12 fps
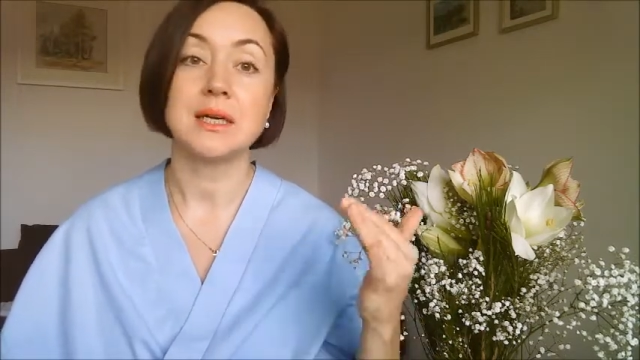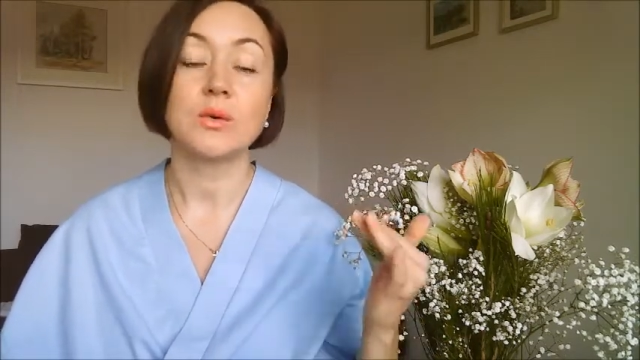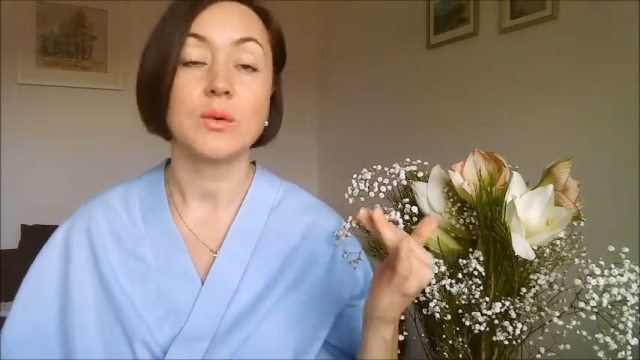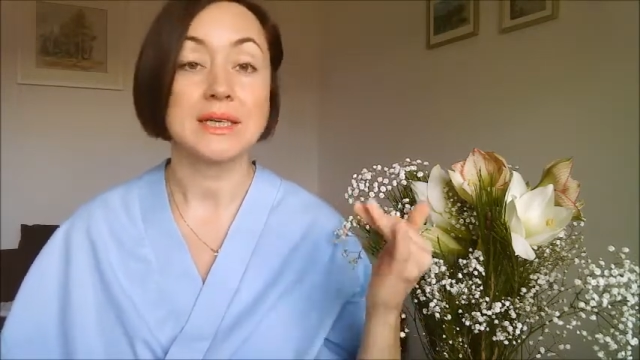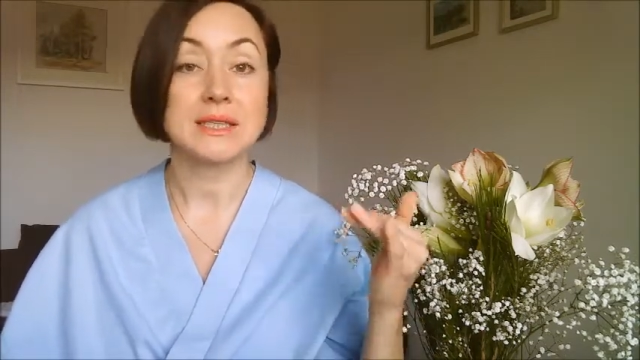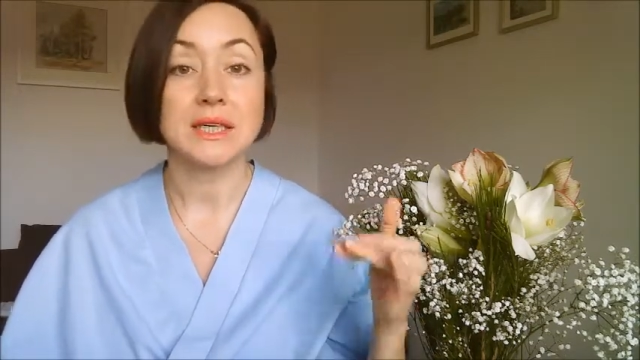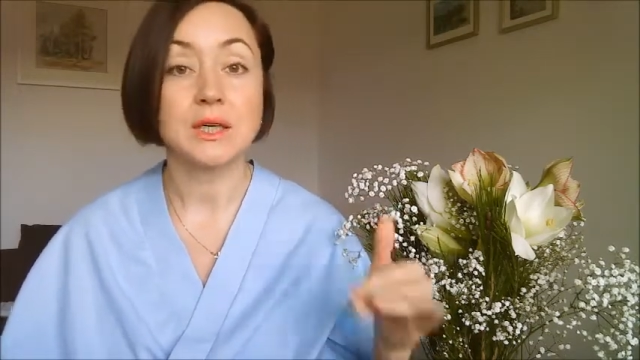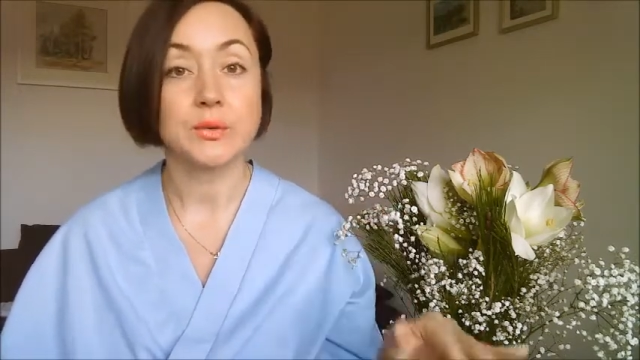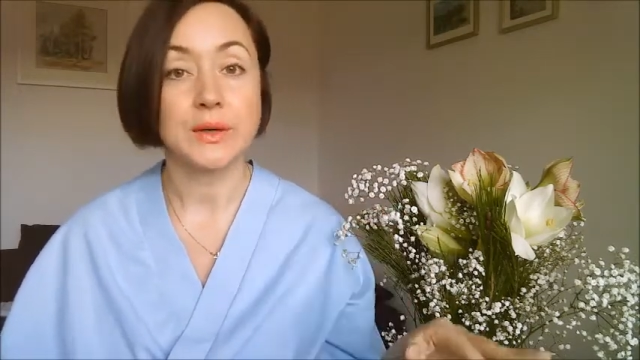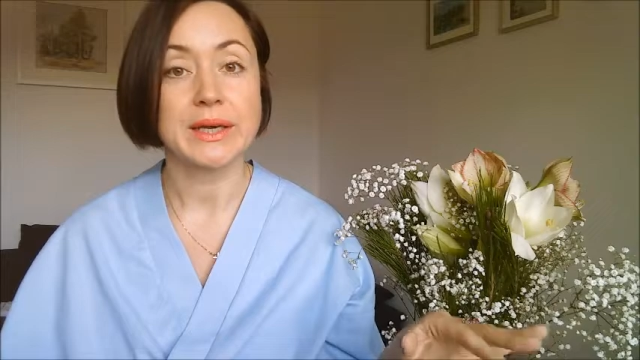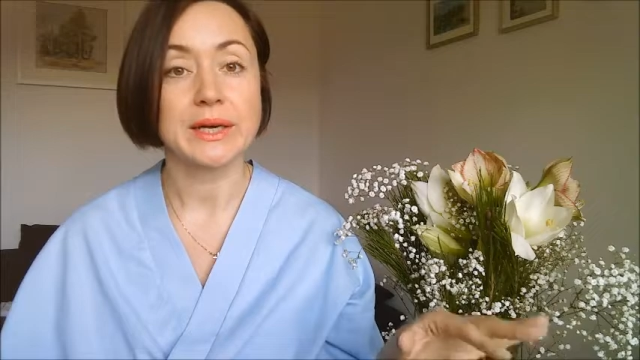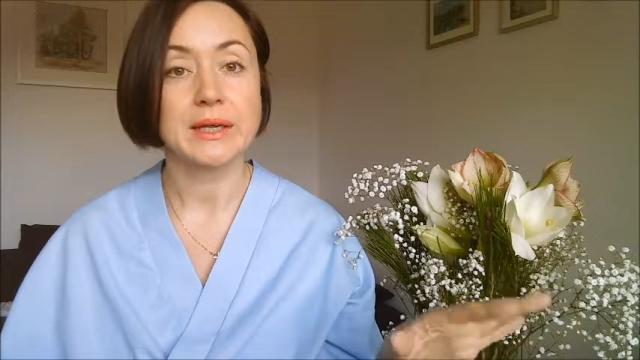quite
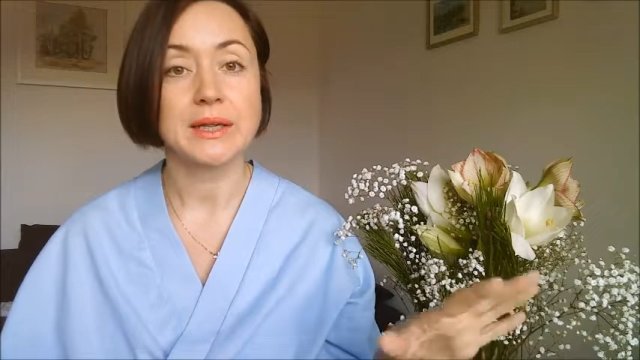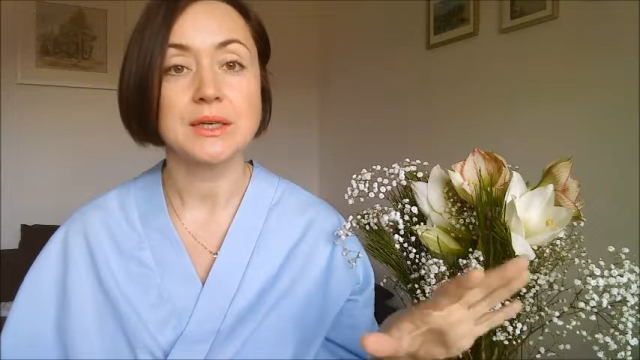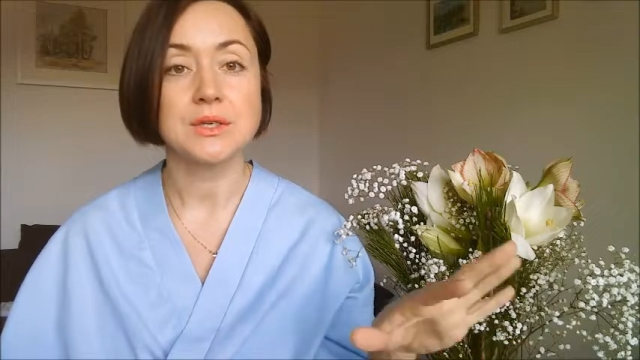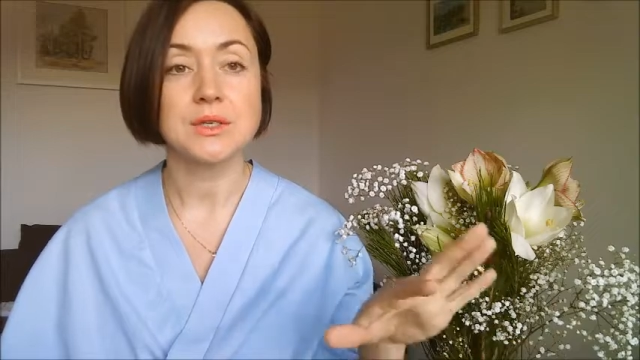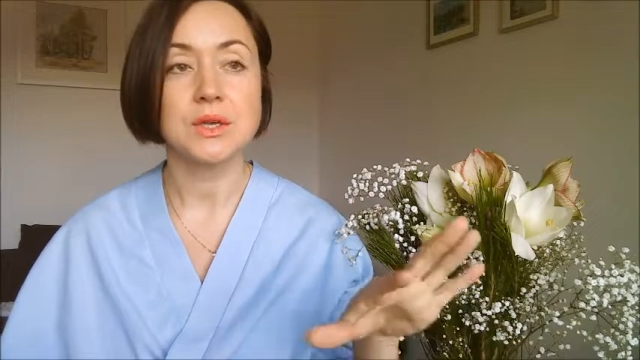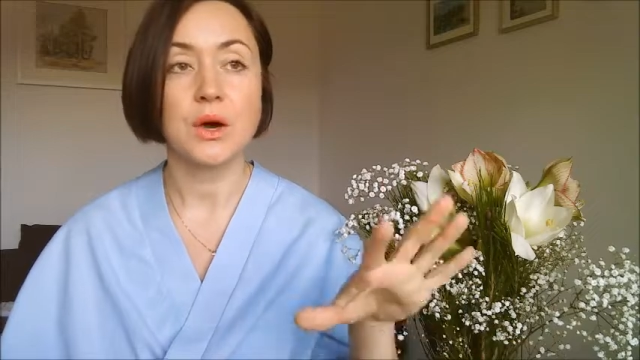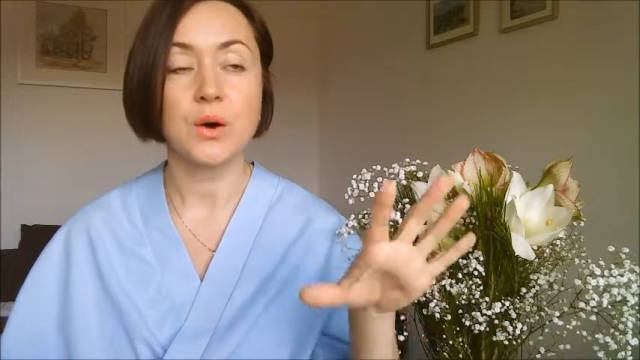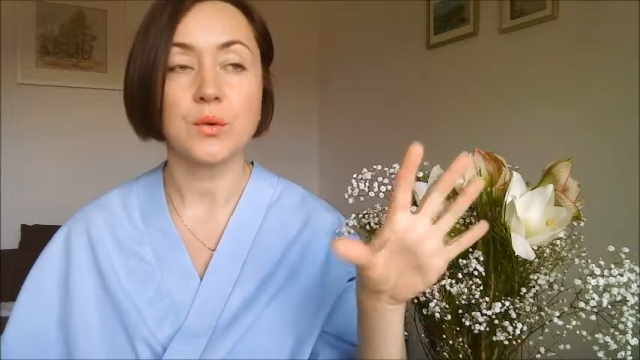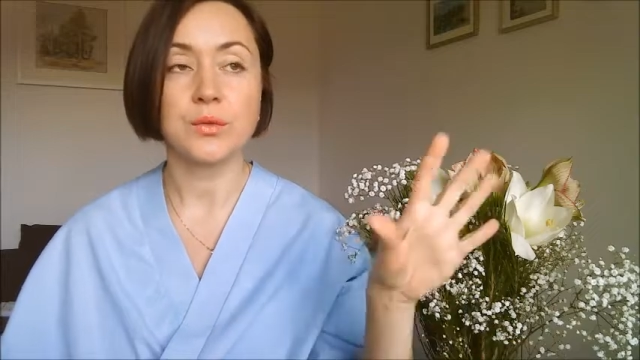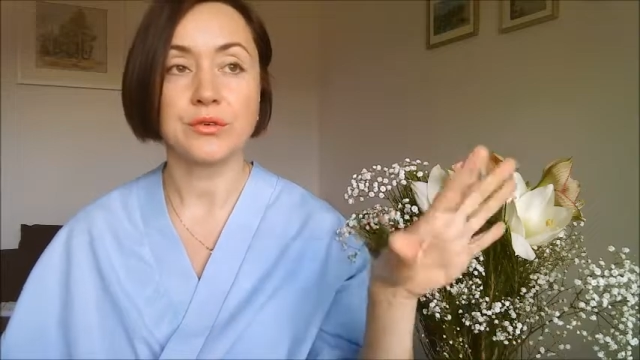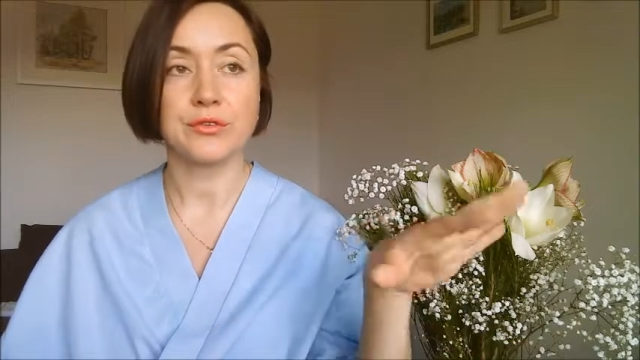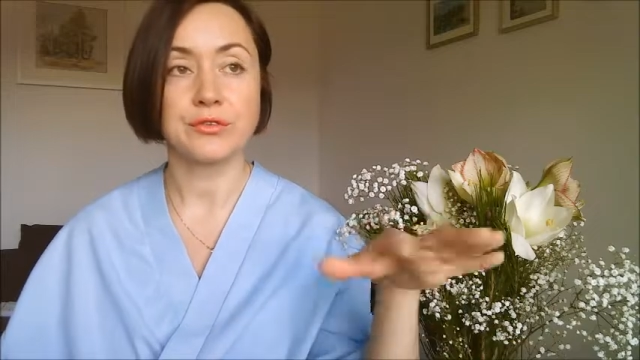quickly, so
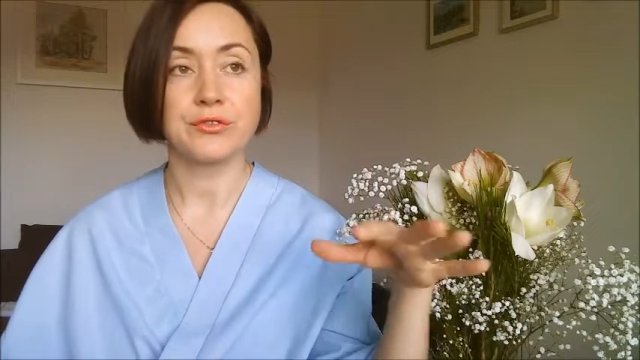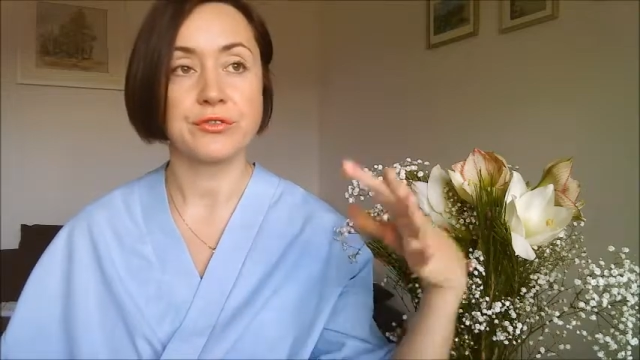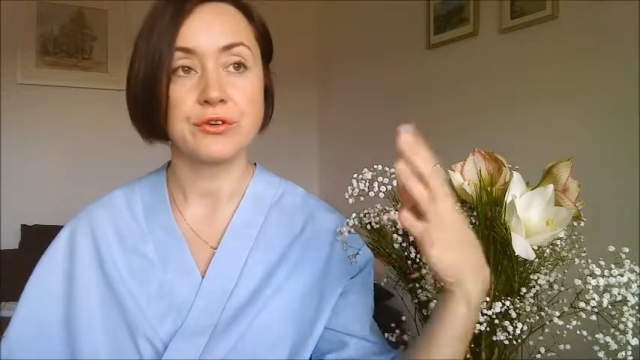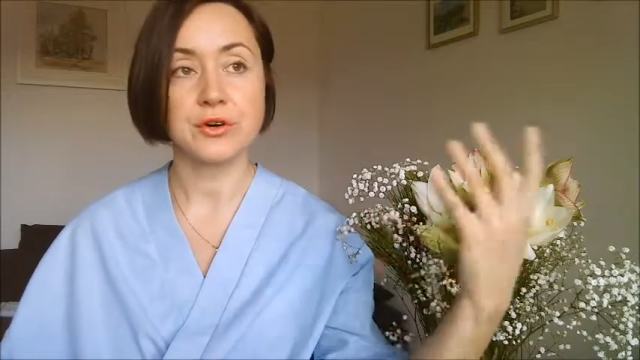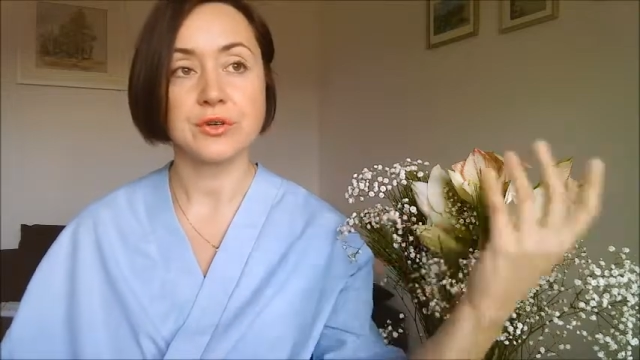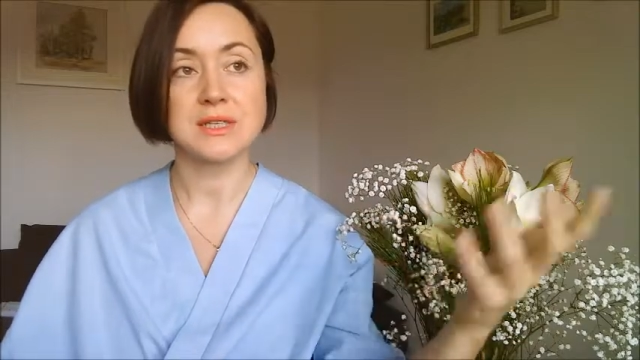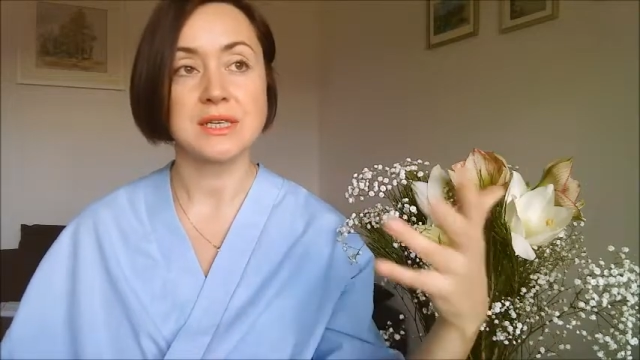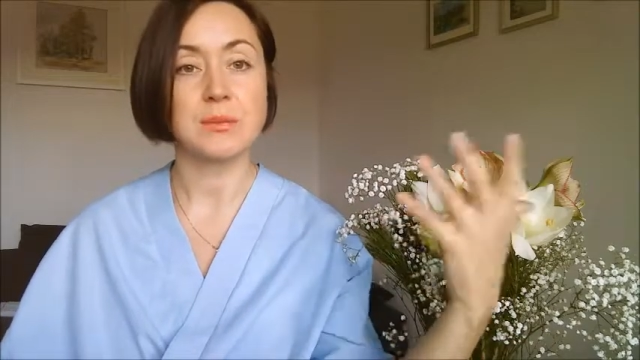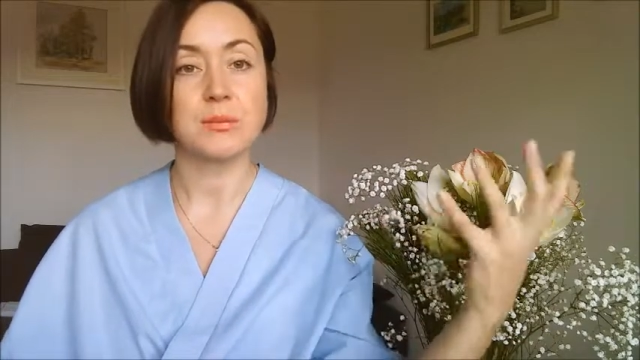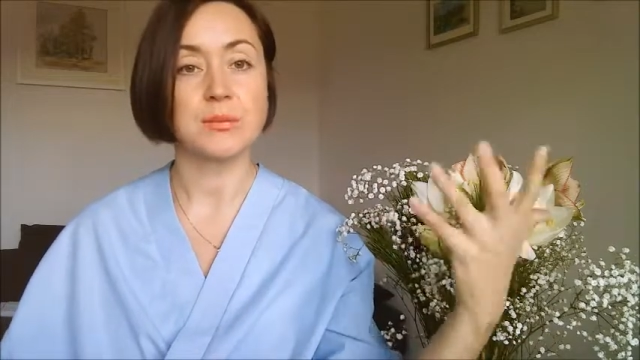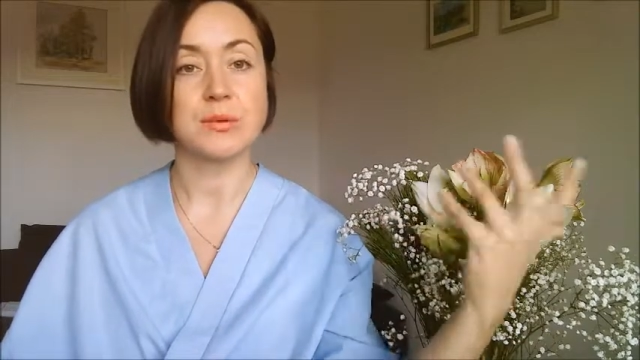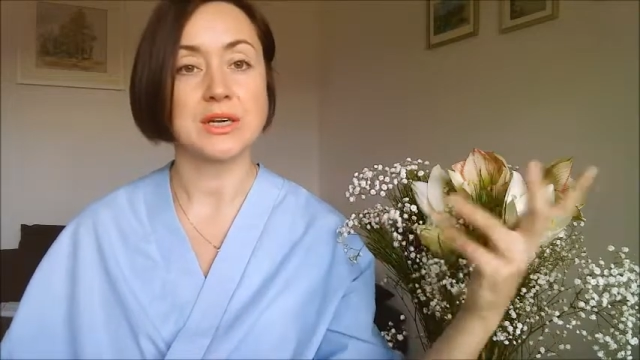the first
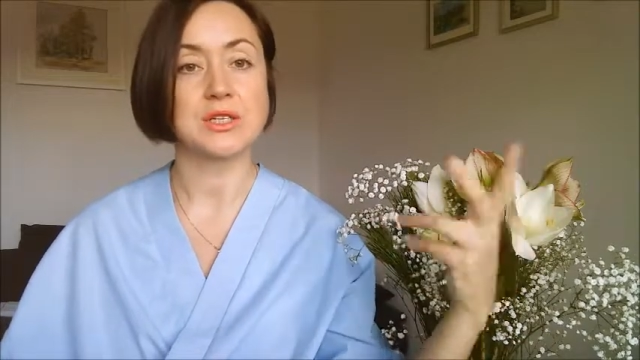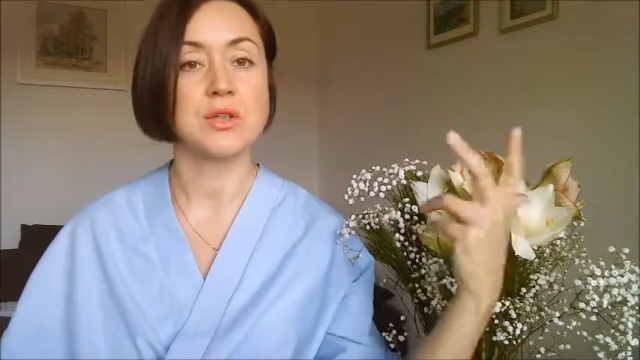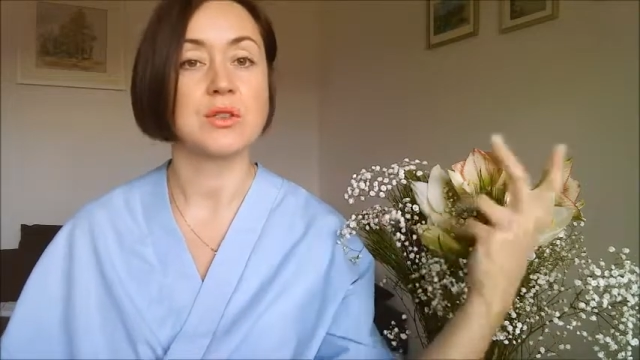impression,